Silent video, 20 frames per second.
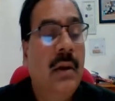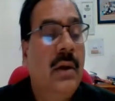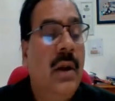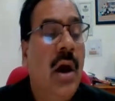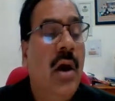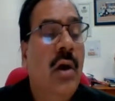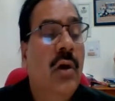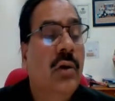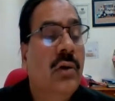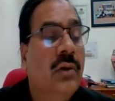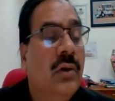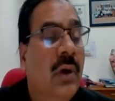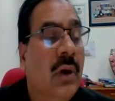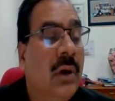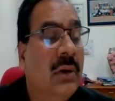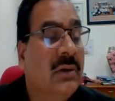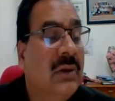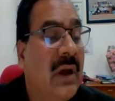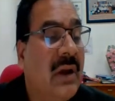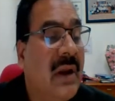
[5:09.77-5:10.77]
Now,
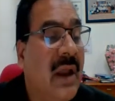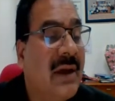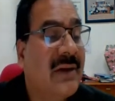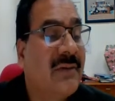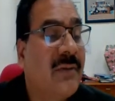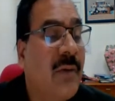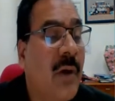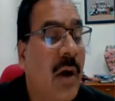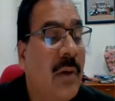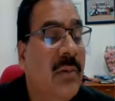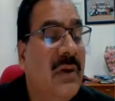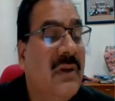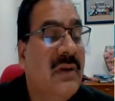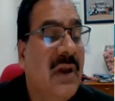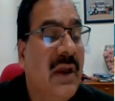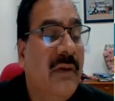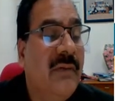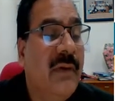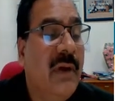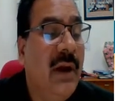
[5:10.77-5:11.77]
the next form is
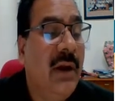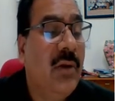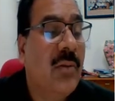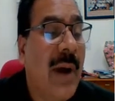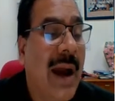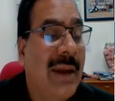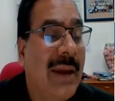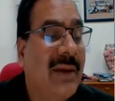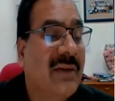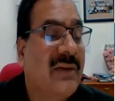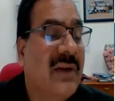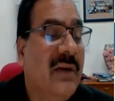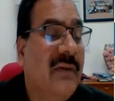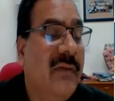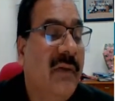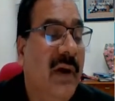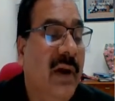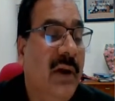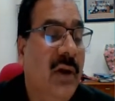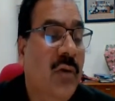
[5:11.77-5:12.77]
infinity minus
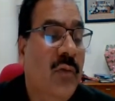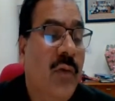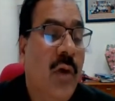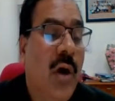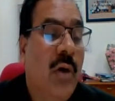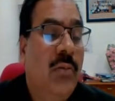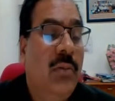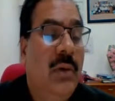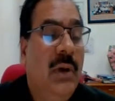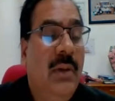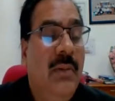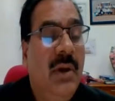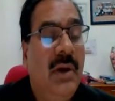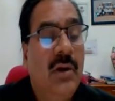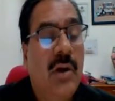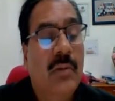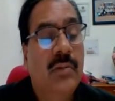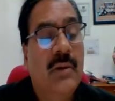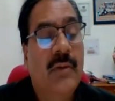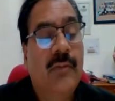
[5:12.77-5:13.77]
infinity form. Limit
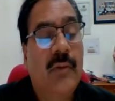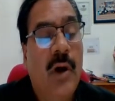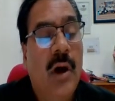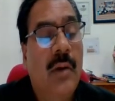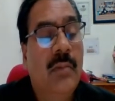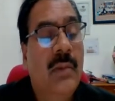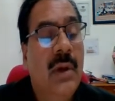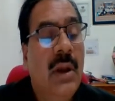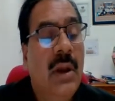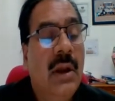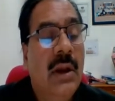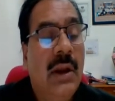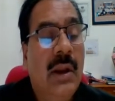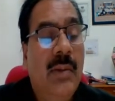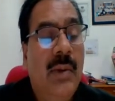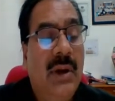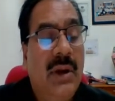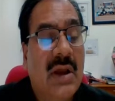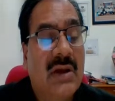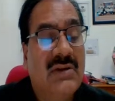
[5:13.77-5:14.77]
of the form
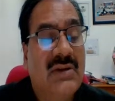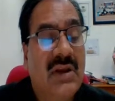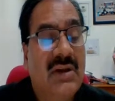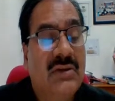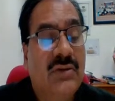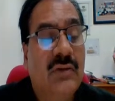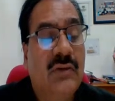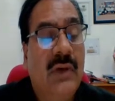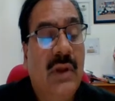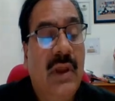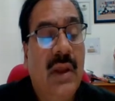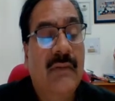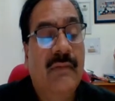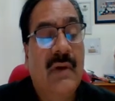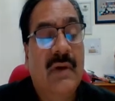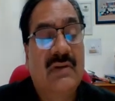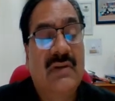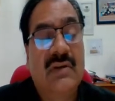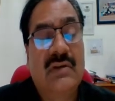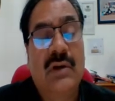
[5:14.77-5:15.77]
limit extends to c
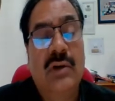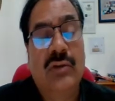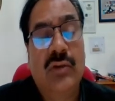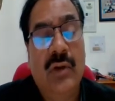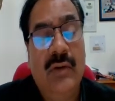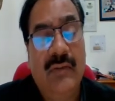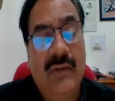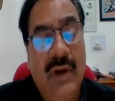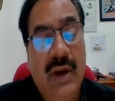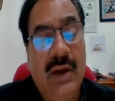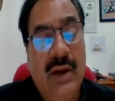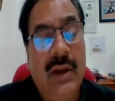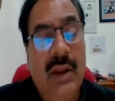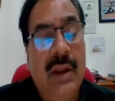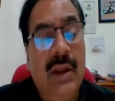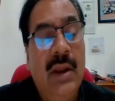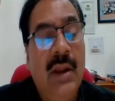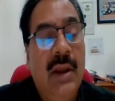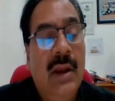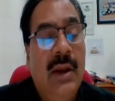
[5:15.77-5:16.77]
fx equal to
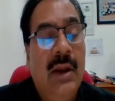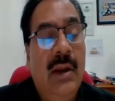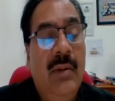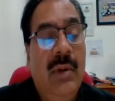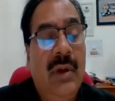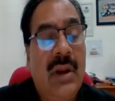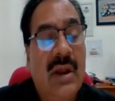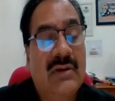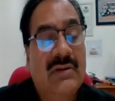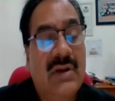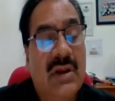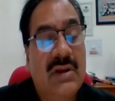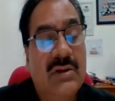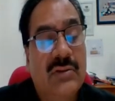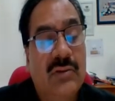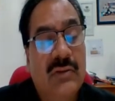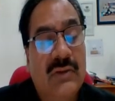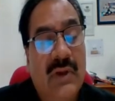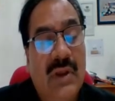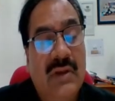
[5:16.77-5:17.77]
infinity, limit extends
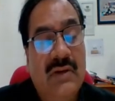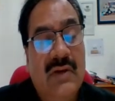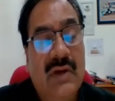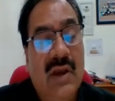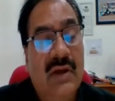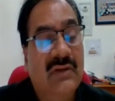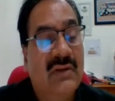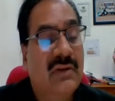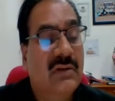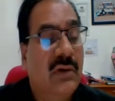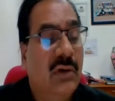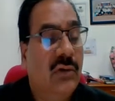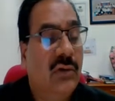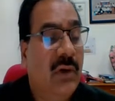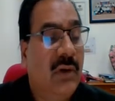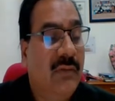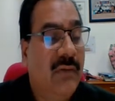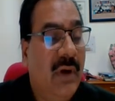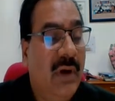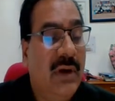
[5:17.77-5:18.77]
to c gx equal to
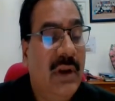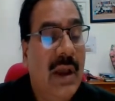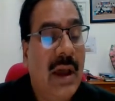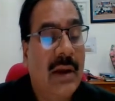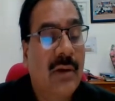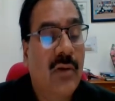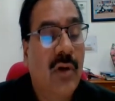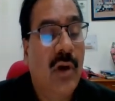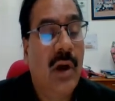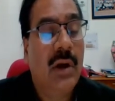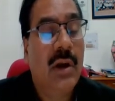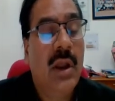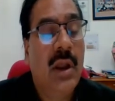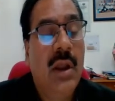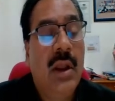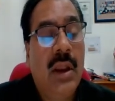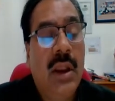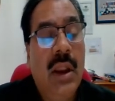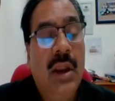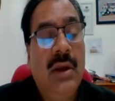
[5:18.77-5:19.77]
infinity are called
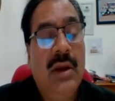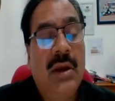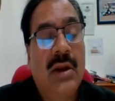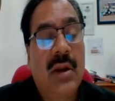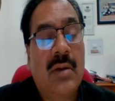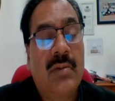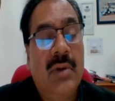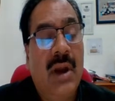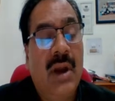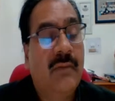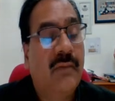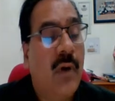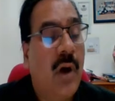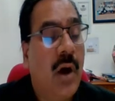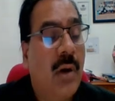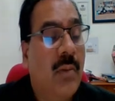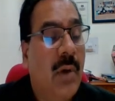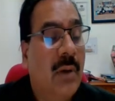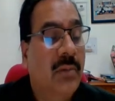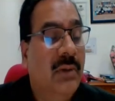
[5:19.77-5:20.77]
indeterminate
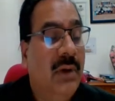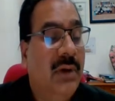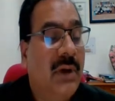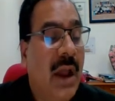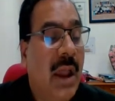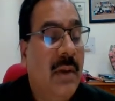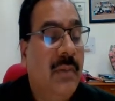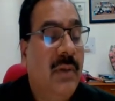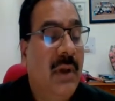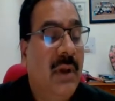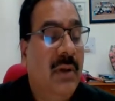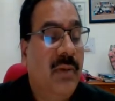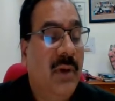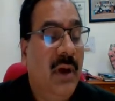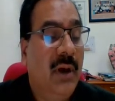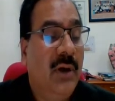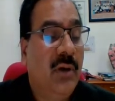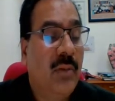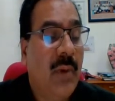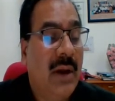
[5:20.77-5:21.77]
form of the type
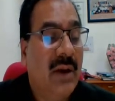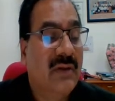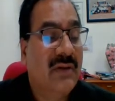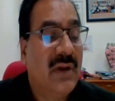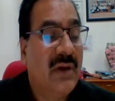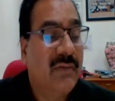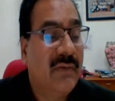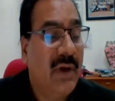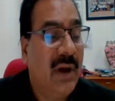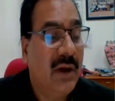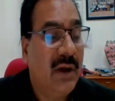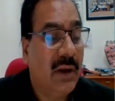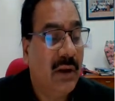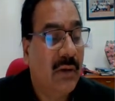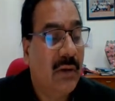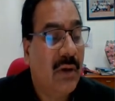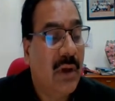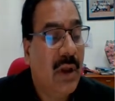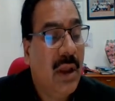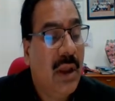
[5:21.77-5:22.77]
infinity minus infinity.
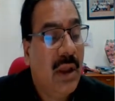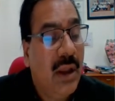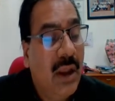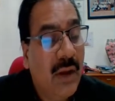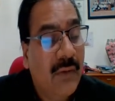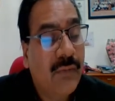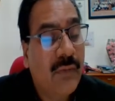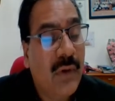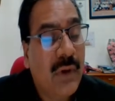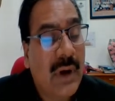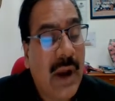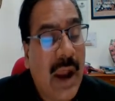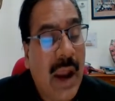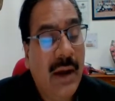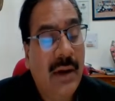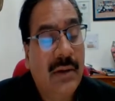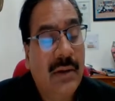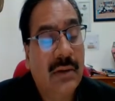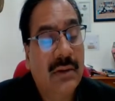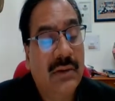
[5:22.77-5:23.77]
If you
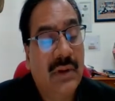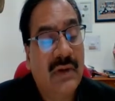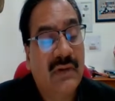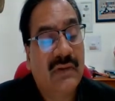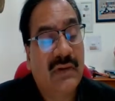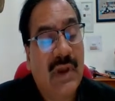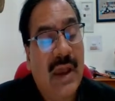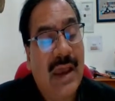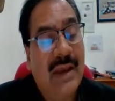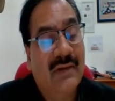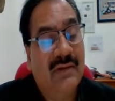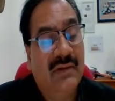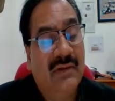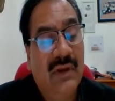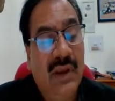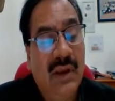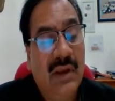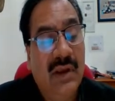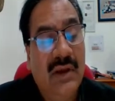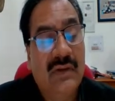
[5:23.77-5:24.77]
write this as
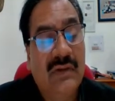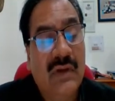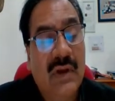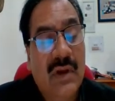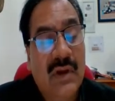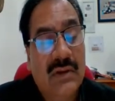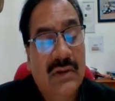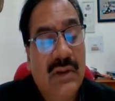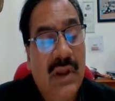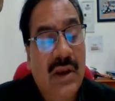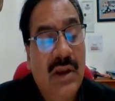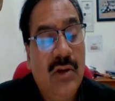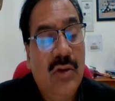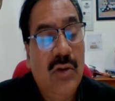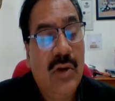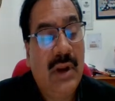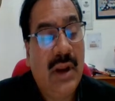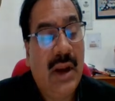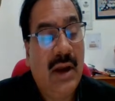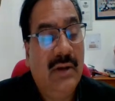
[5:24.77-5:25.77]
this, then you
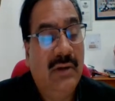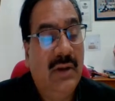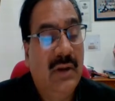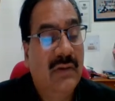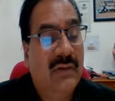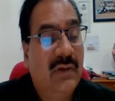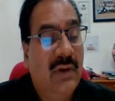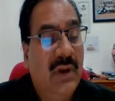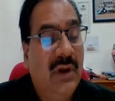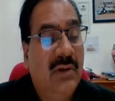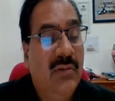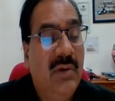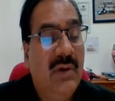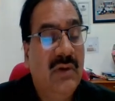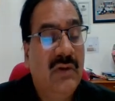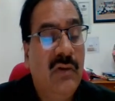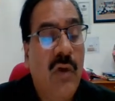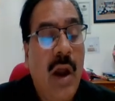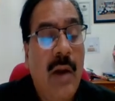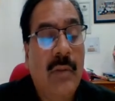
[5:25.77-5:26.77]
will get this. It
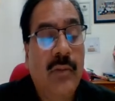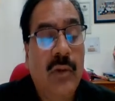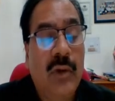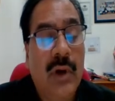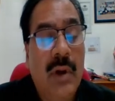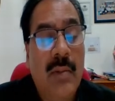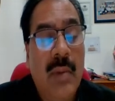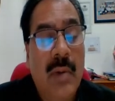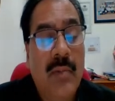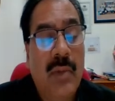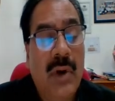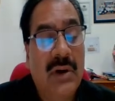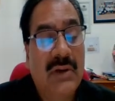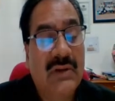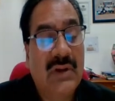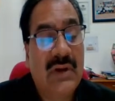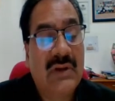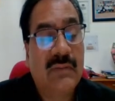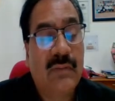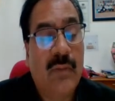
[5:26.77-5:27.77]
means you have to remember
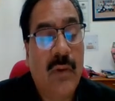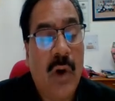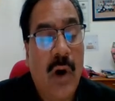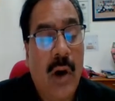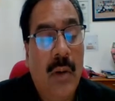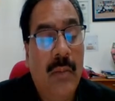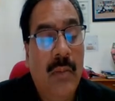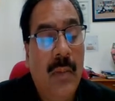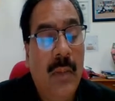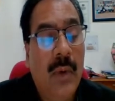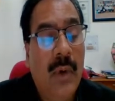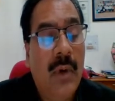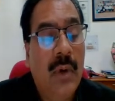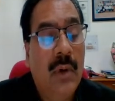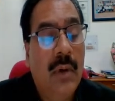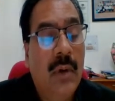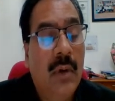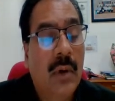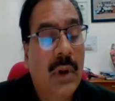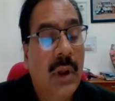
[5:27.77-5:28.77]
this form.
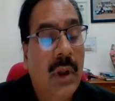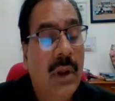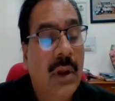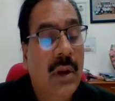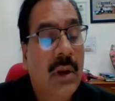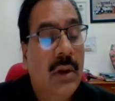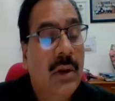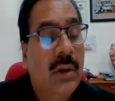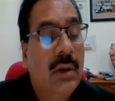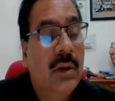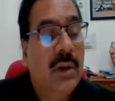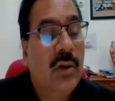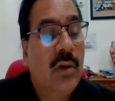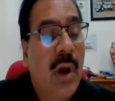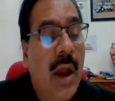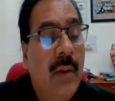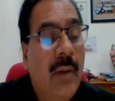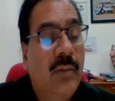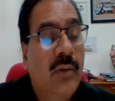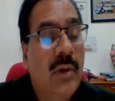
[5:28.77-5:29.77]
Okay, you
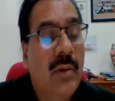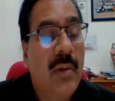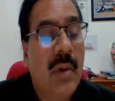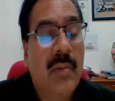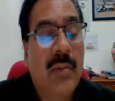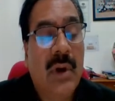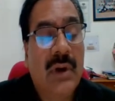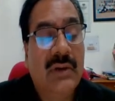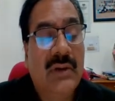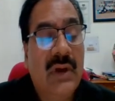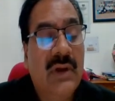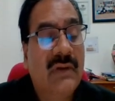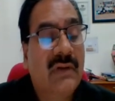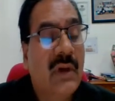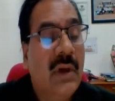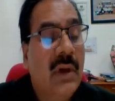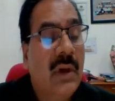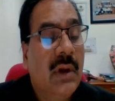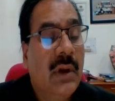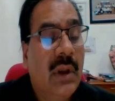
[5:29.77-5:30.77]
have to remember this.
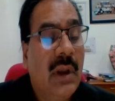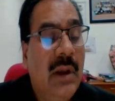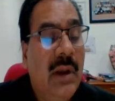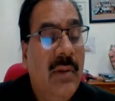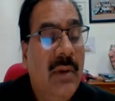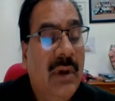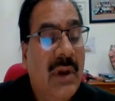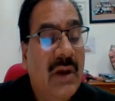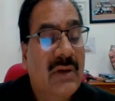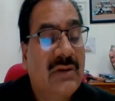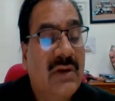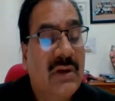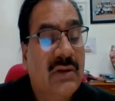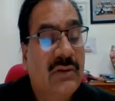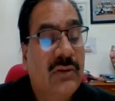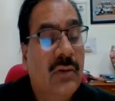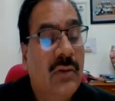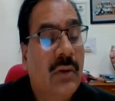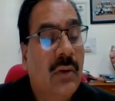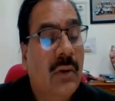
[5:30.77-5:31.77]
Limit x tends to